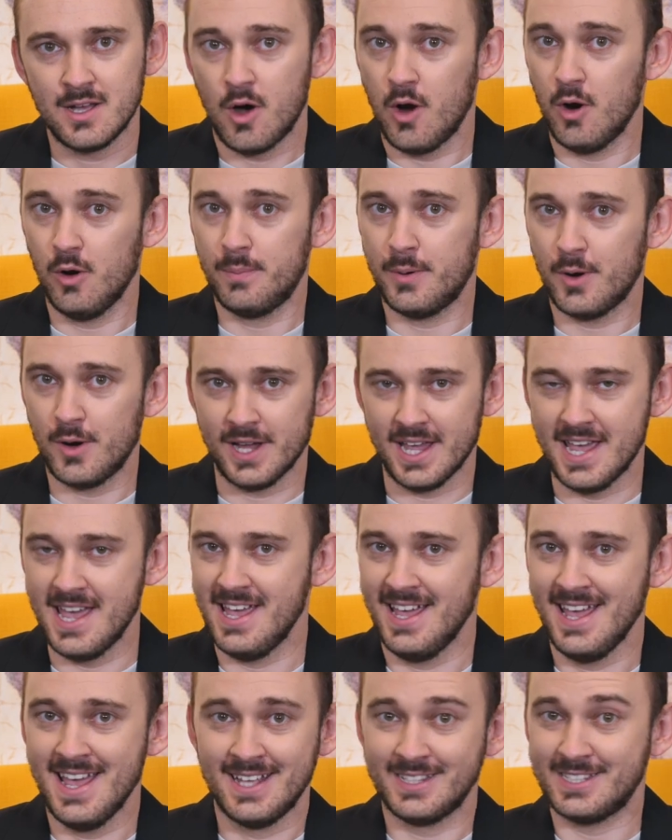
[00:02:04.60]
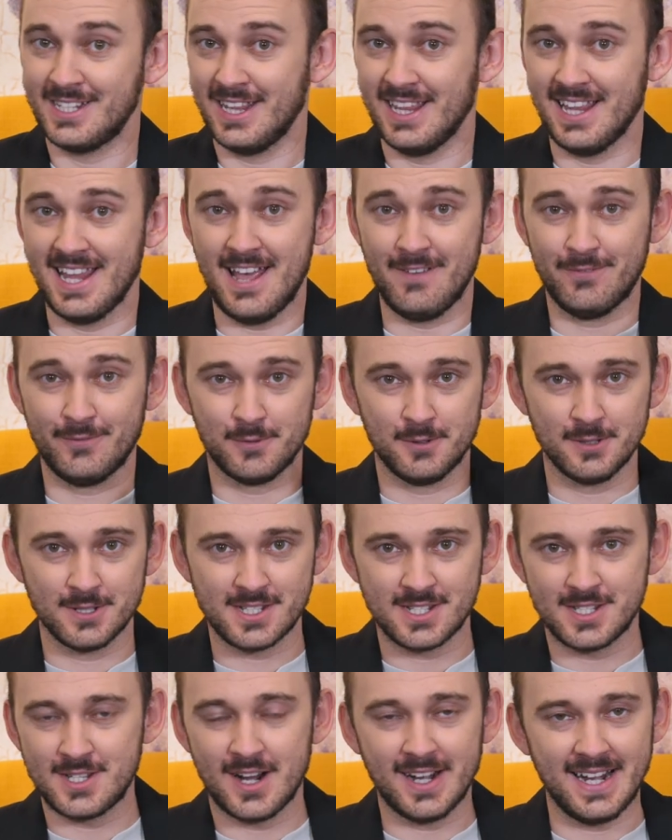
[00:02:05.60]
oh boy, the left will
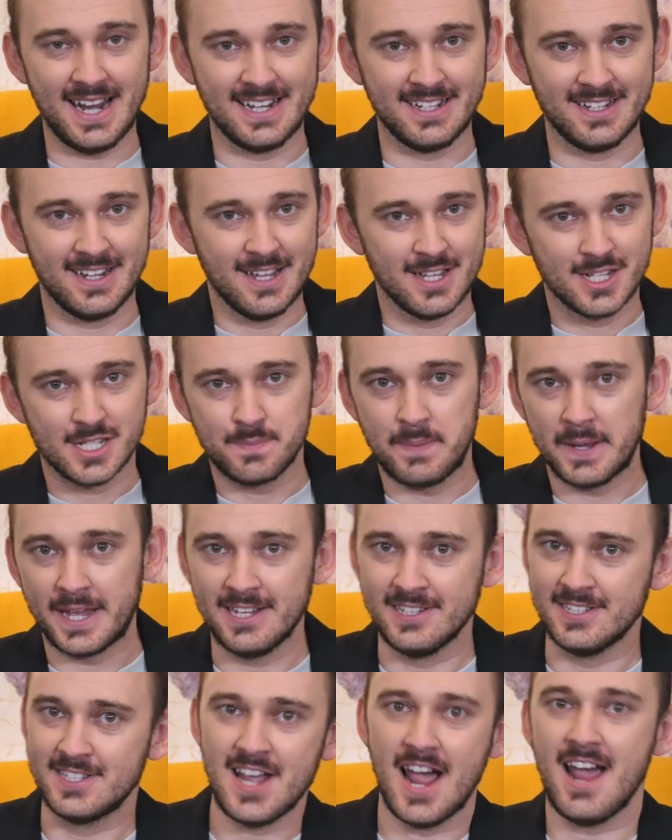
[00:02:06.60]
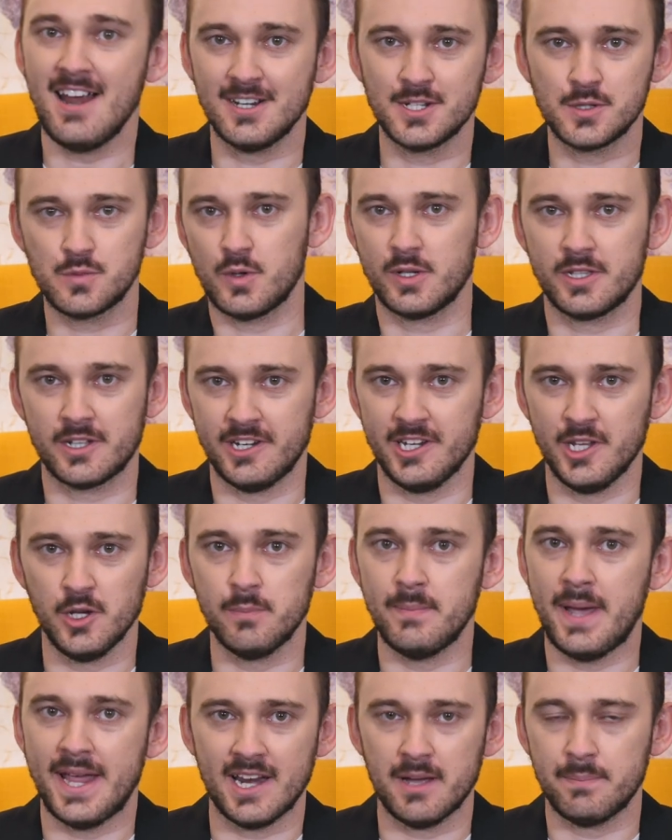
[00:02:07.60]
start and speaking tongues with their new
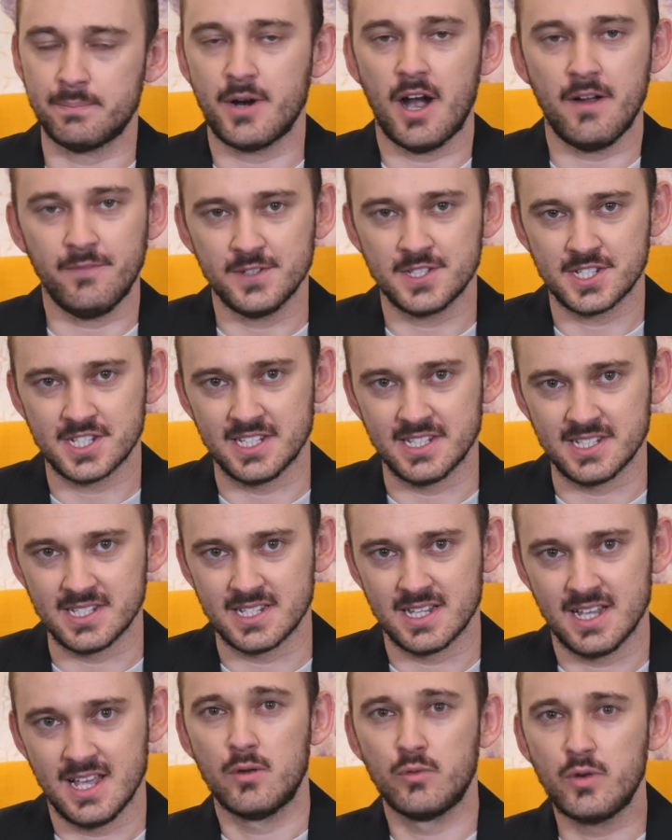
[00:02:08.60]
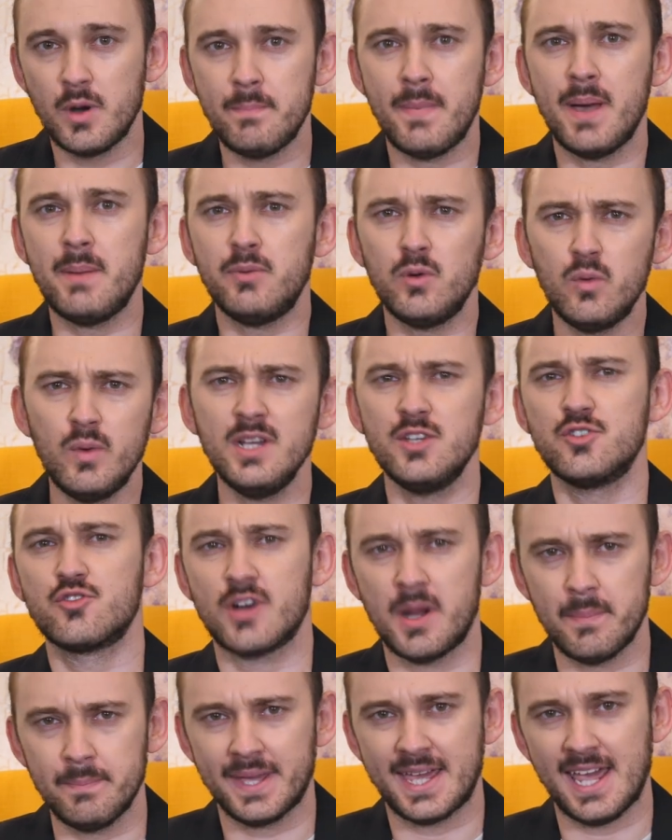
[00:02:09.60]
made-up prophecies. Remember when
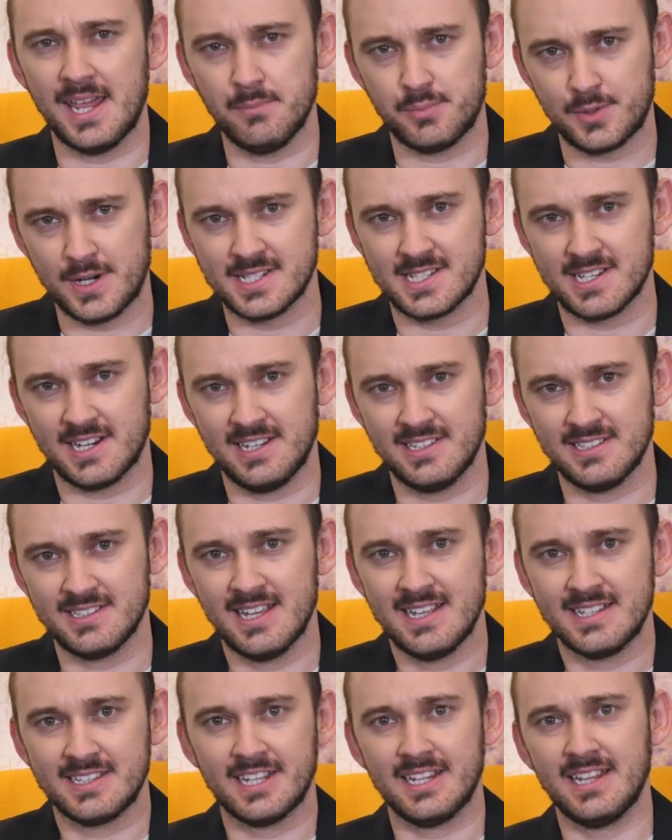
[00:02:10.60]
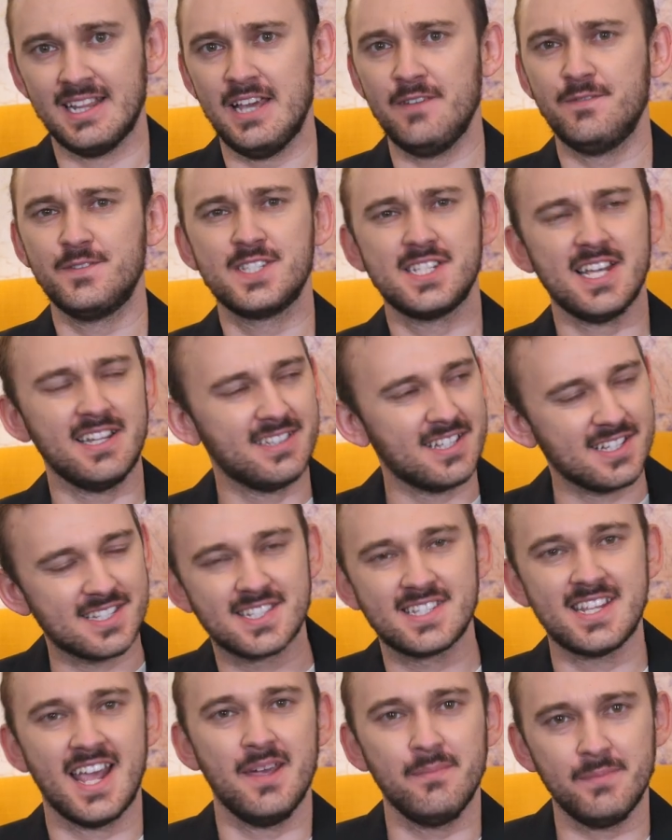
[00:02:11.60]
Trump became president? The left said the
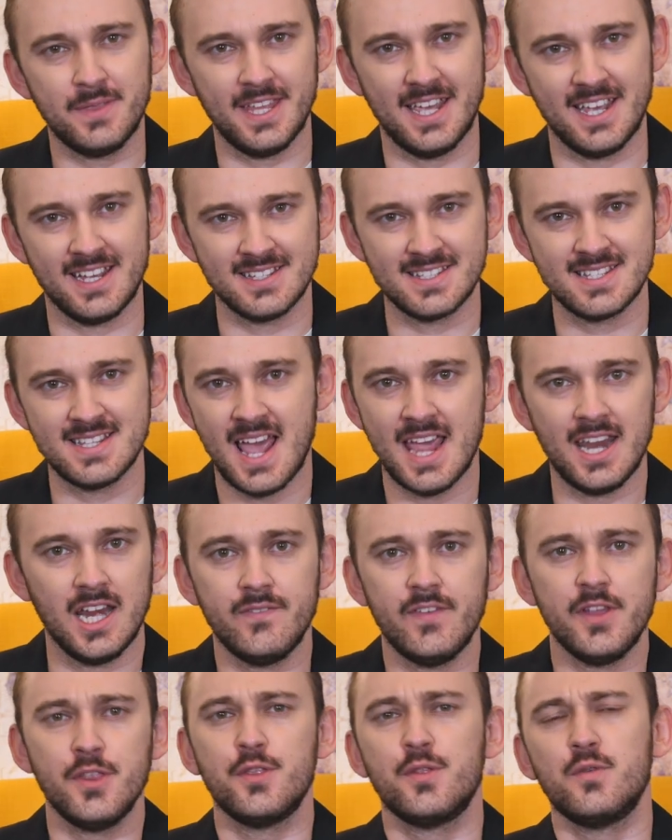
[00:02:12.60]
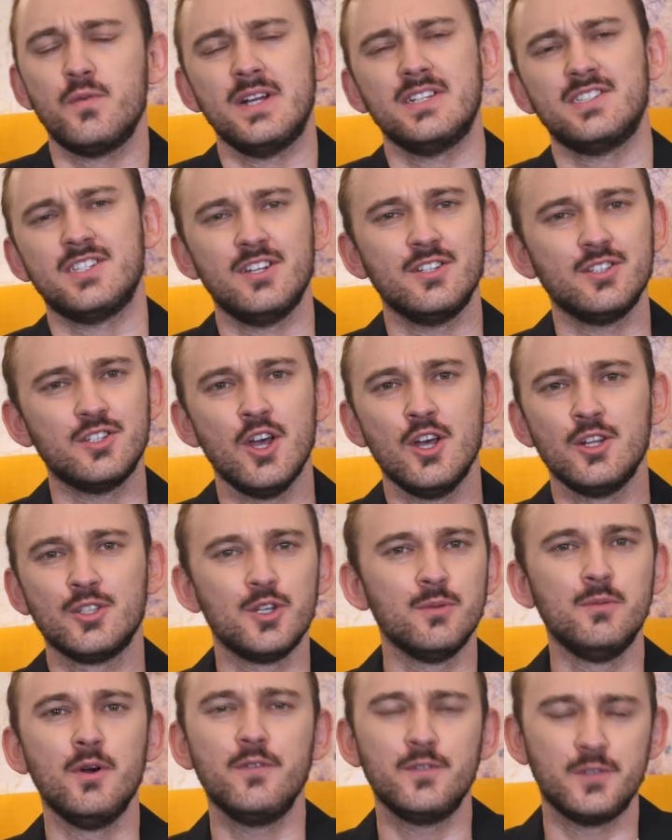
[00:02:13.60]
same things and even threatened
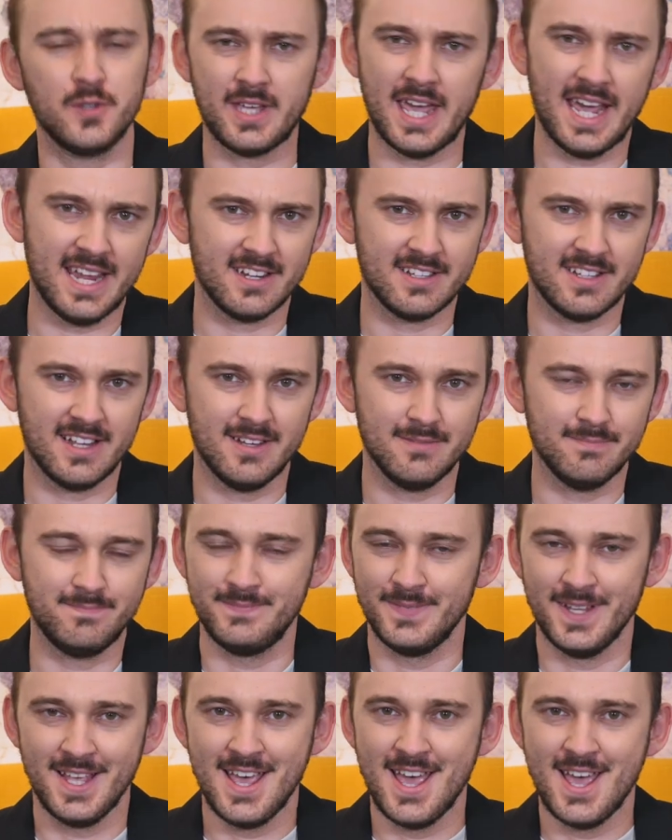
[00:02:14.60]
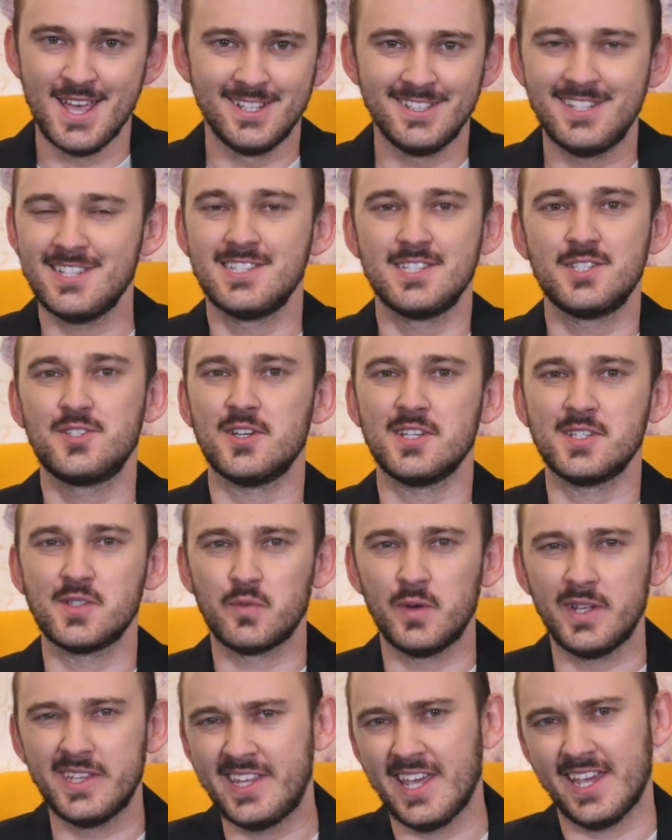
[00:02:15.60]
to move to Canada. This is just
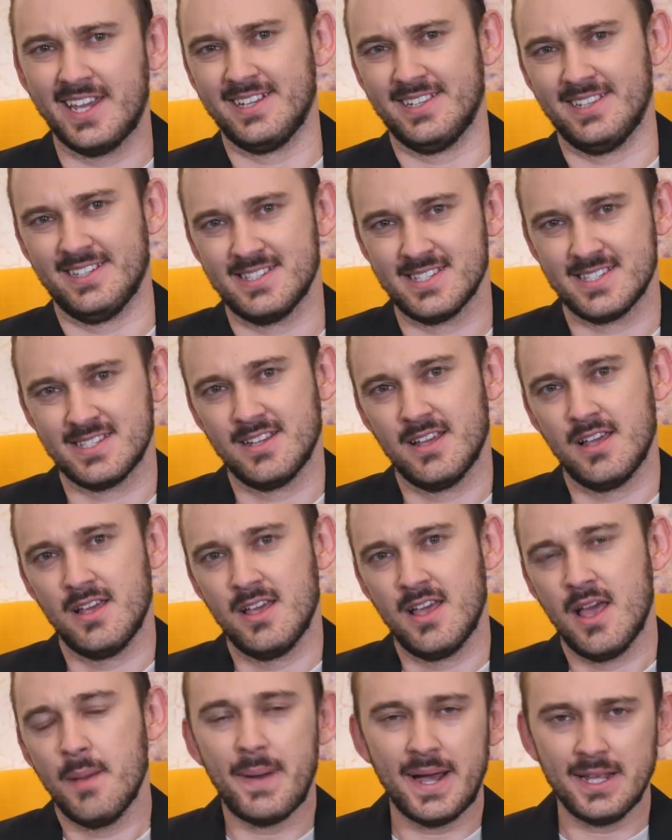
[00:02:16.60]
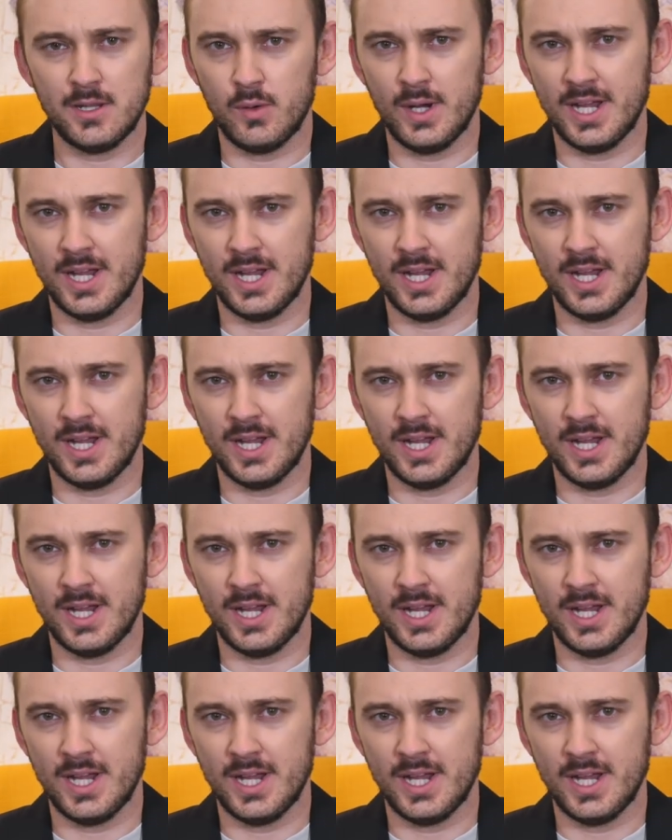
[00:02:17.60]
ridiculous. By the